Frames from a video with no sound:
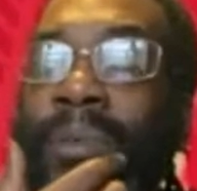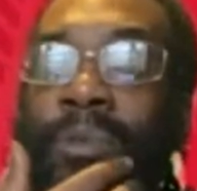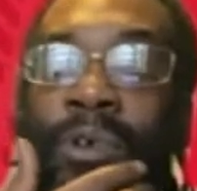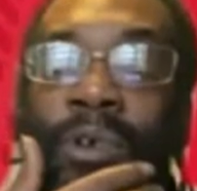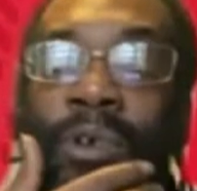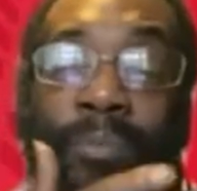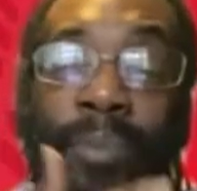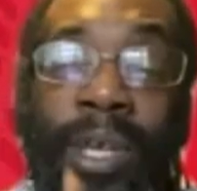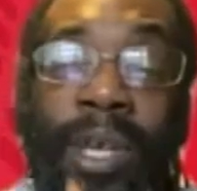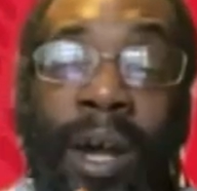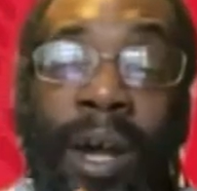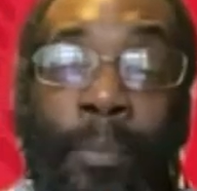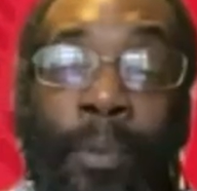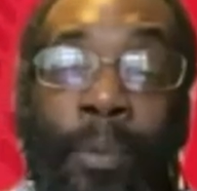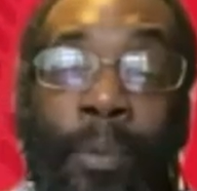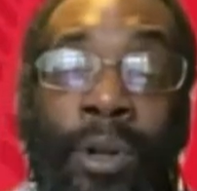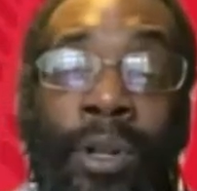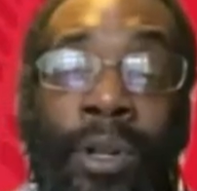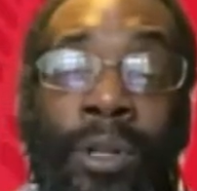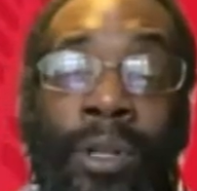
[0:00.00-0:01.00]
people can pick up
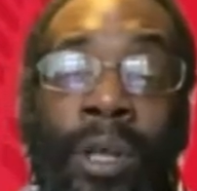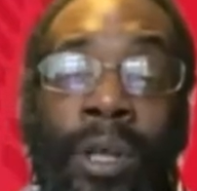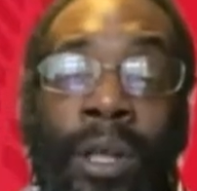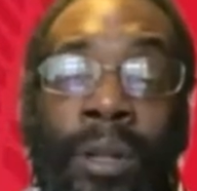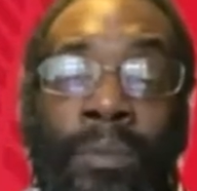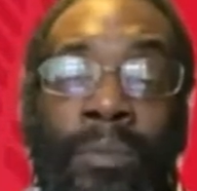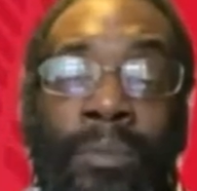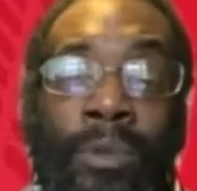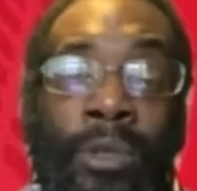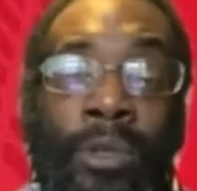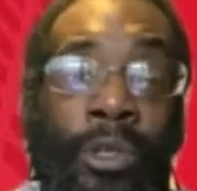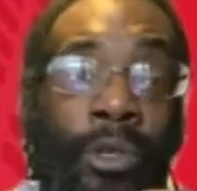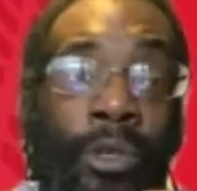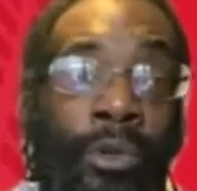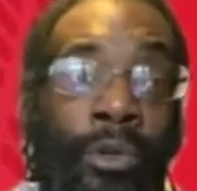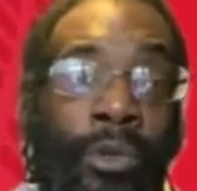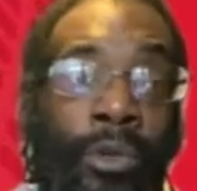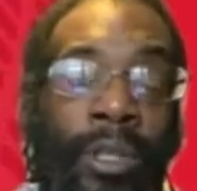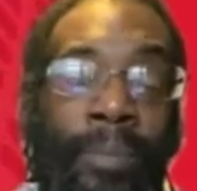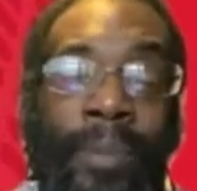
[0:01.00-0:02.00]
on and, and
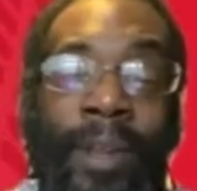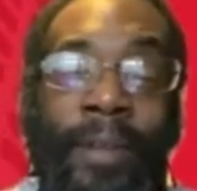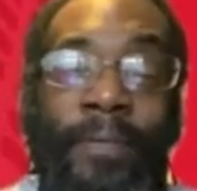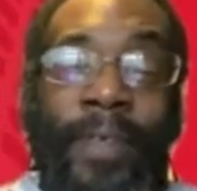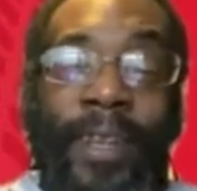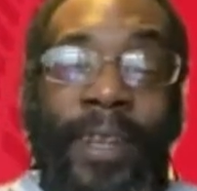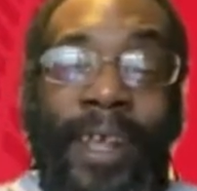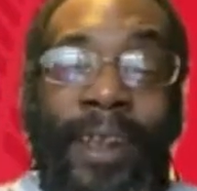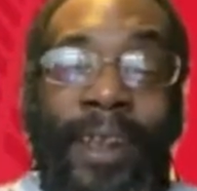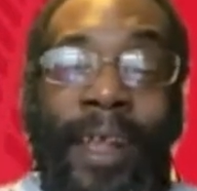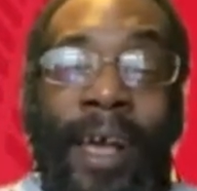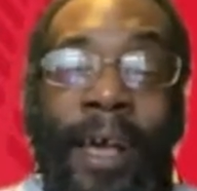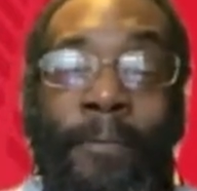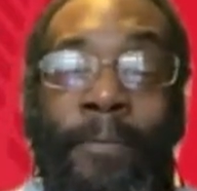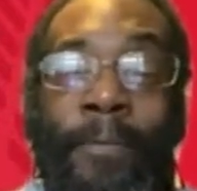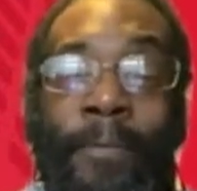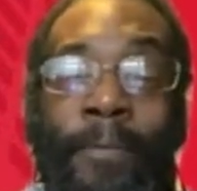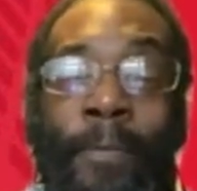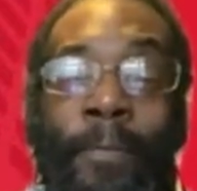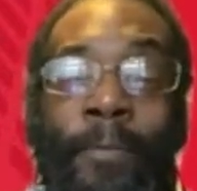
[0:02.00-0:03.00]
use to benefit their life
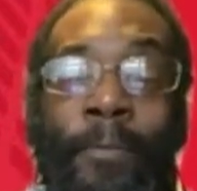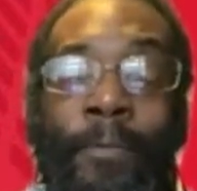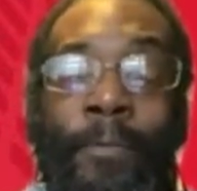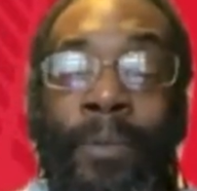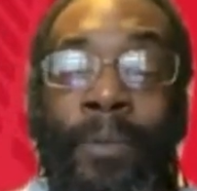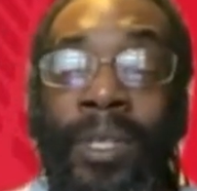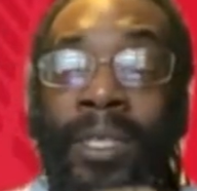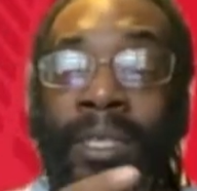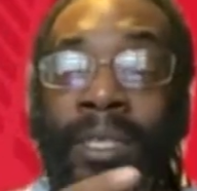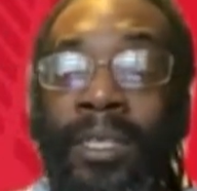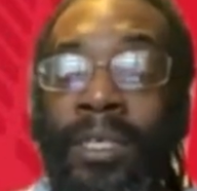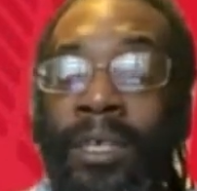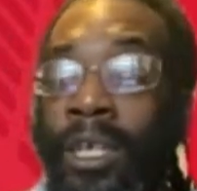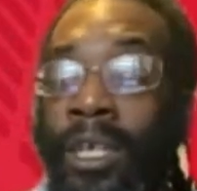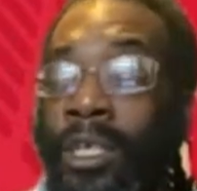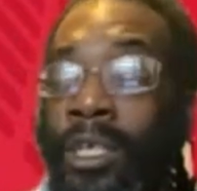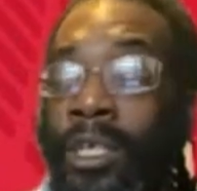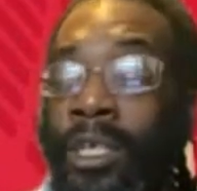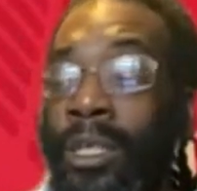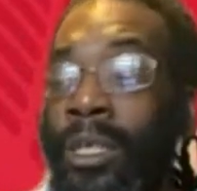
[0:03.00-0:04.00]
from from this
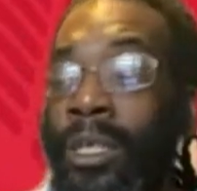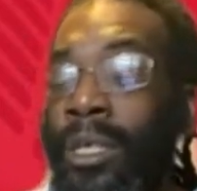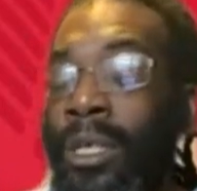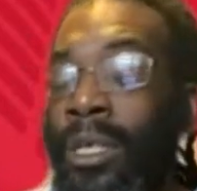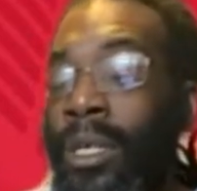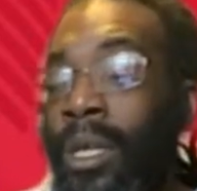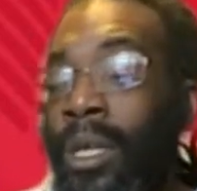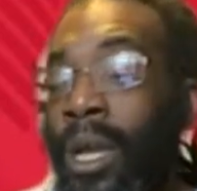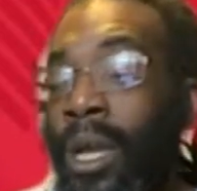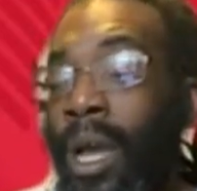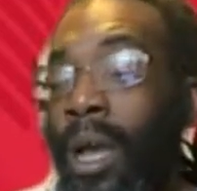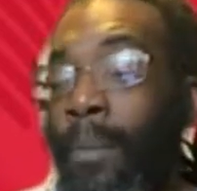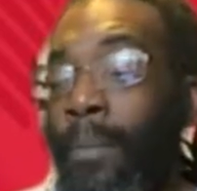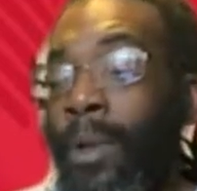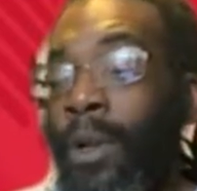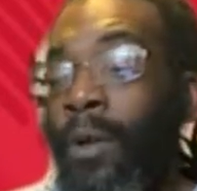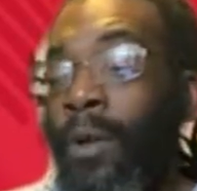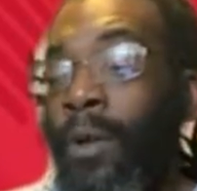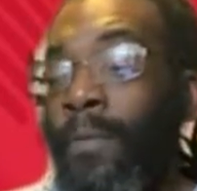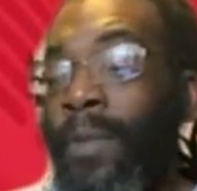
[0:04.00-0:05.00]
discussion, um,
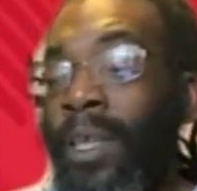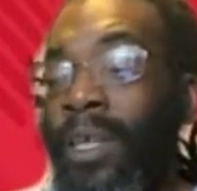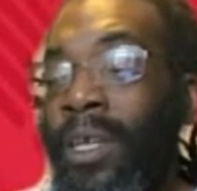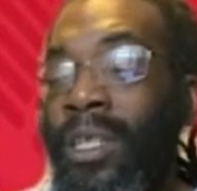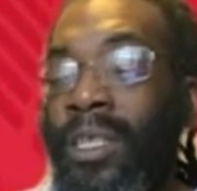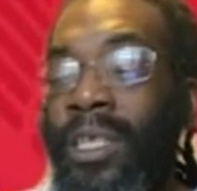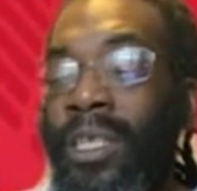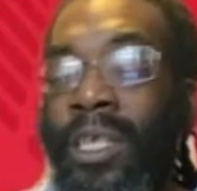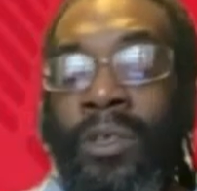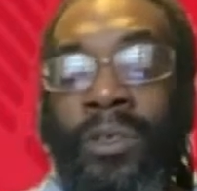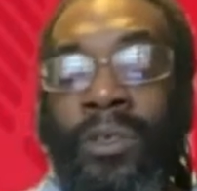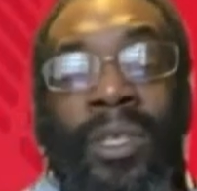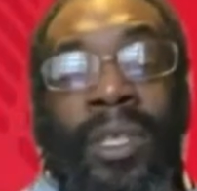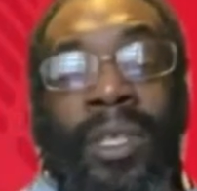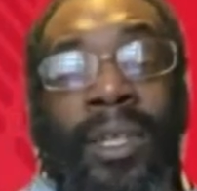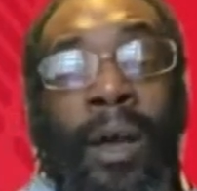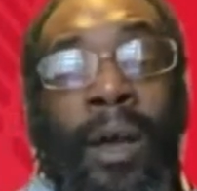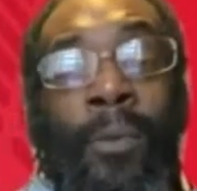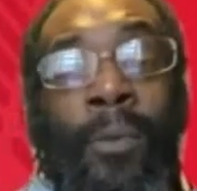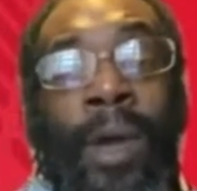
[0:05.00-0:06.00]
and hopefully it continues
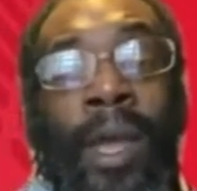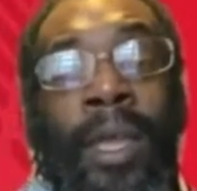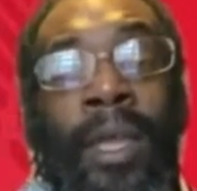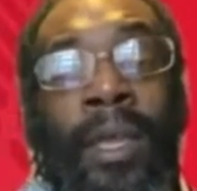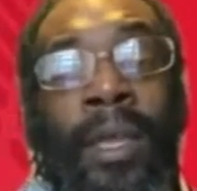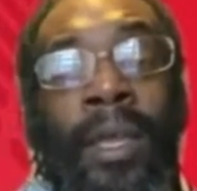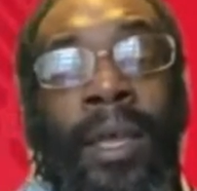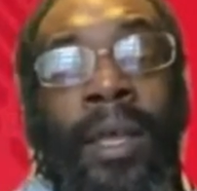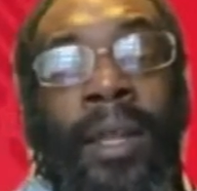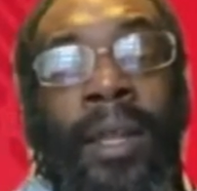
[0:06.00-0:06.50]
in that way.